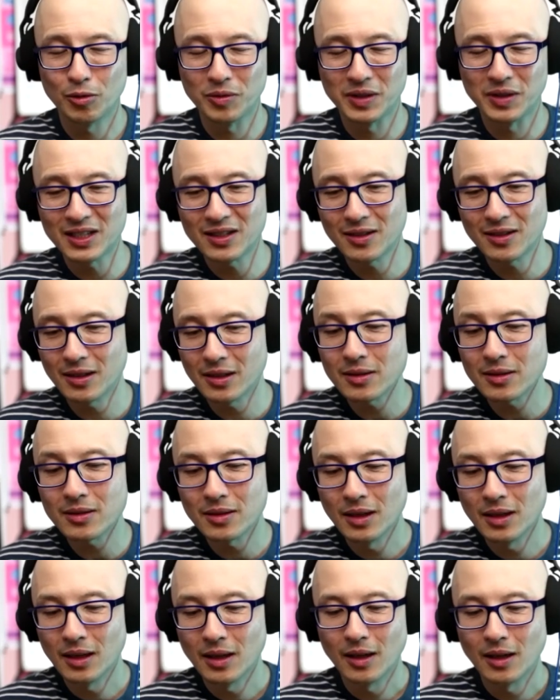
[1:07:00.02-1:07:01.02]
through
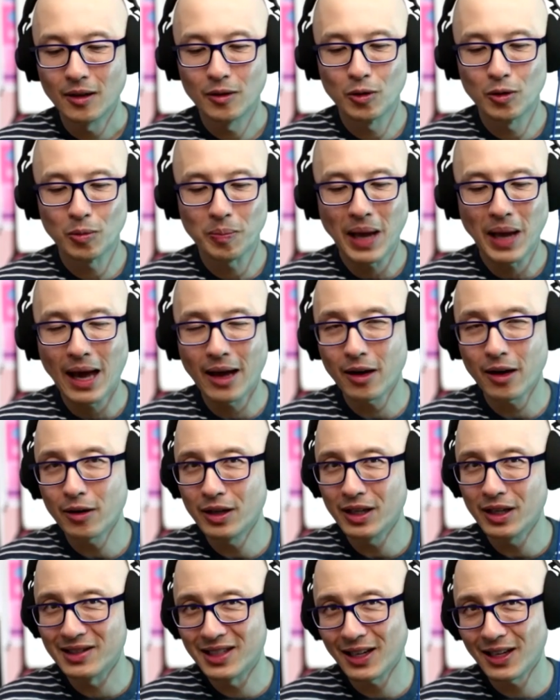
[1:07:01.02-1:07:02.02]
dissonance, through
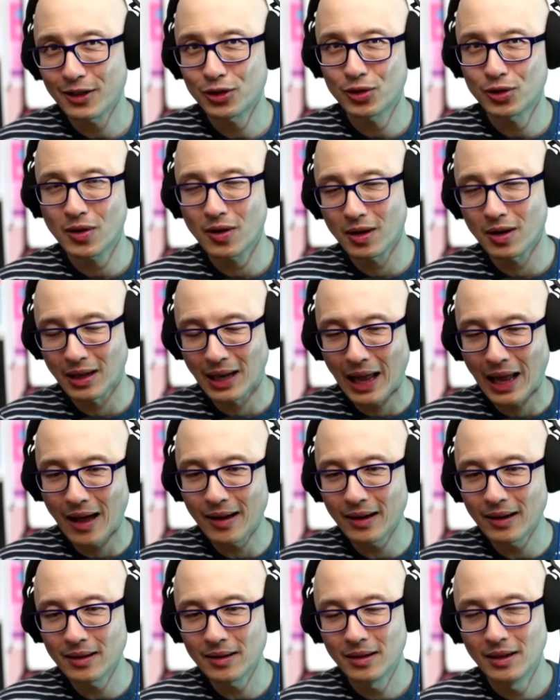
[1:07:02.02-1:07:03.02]
pattern and texture and
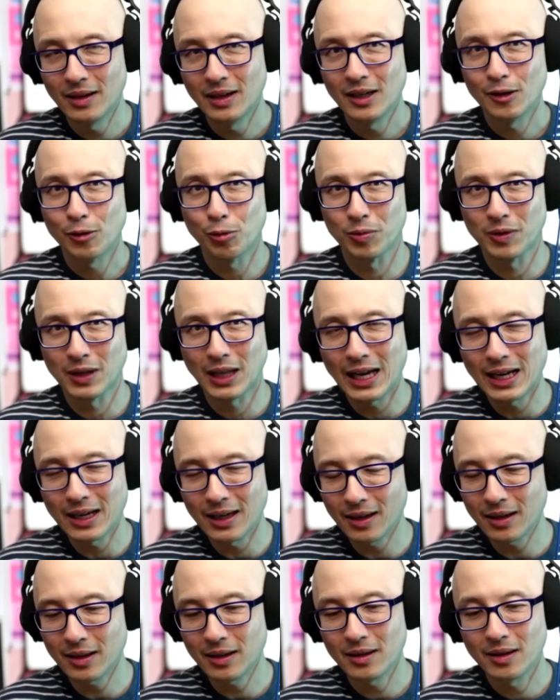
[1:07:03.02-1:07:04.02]
line, through
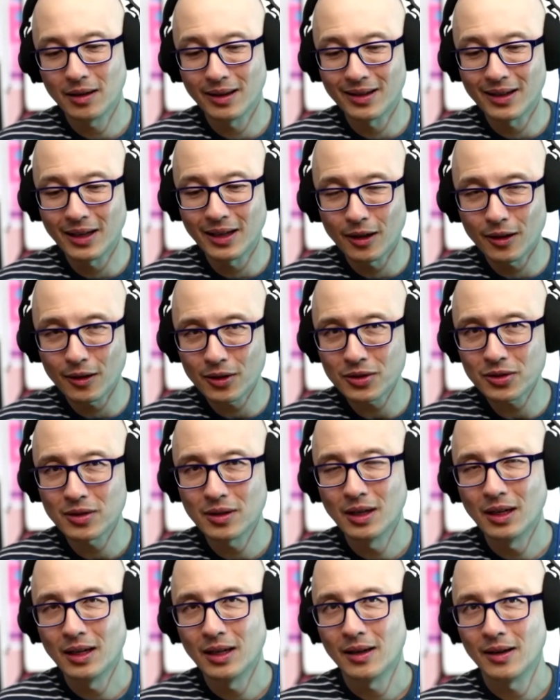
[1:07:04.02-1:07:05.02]
lighting and
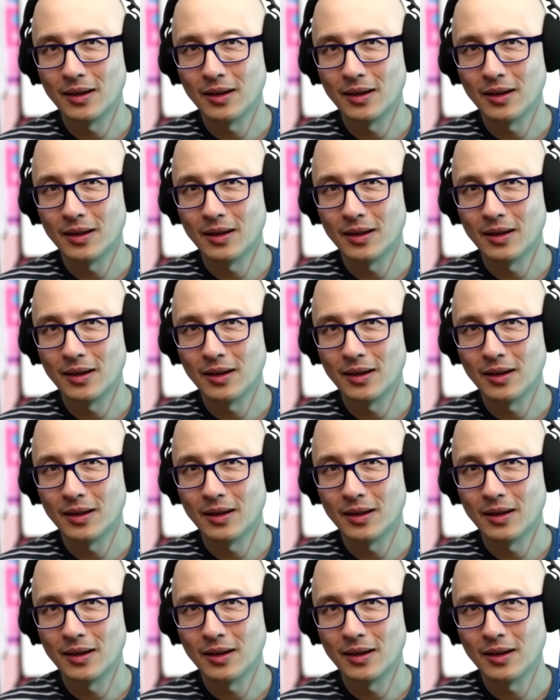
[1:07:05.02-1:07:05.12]
colors,